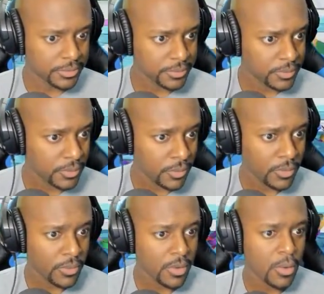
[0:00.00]

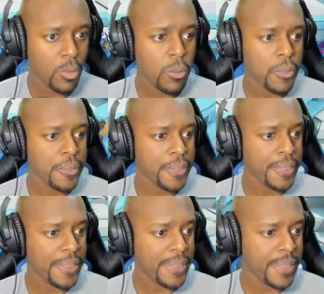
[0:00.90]

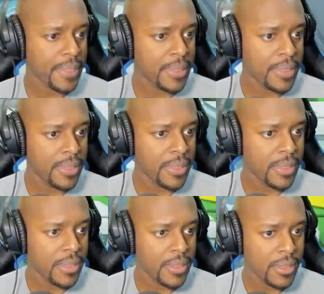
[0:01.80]

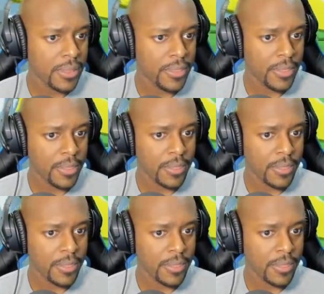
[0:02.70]
[no speech]